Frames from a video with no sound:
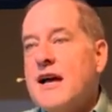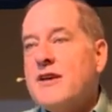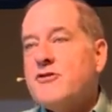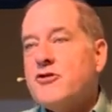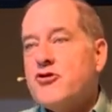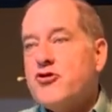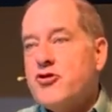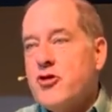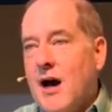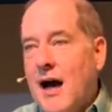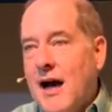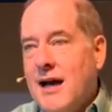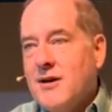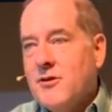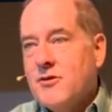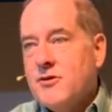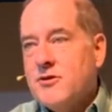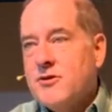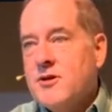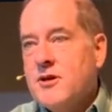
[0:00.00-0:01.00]
as a
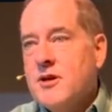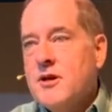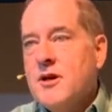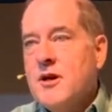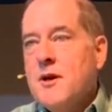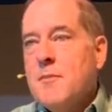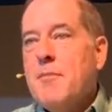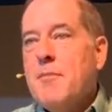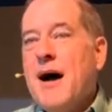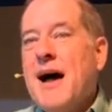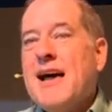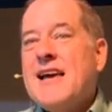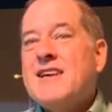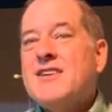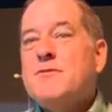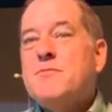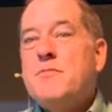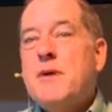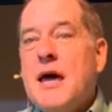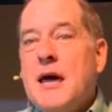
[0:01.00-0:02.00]
child by
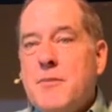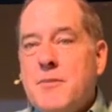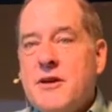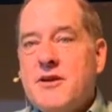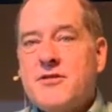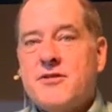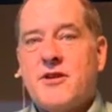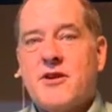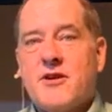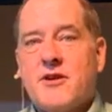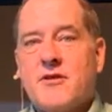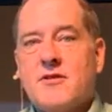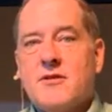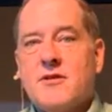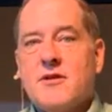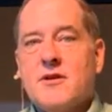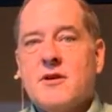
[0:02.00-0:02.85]
his babysitter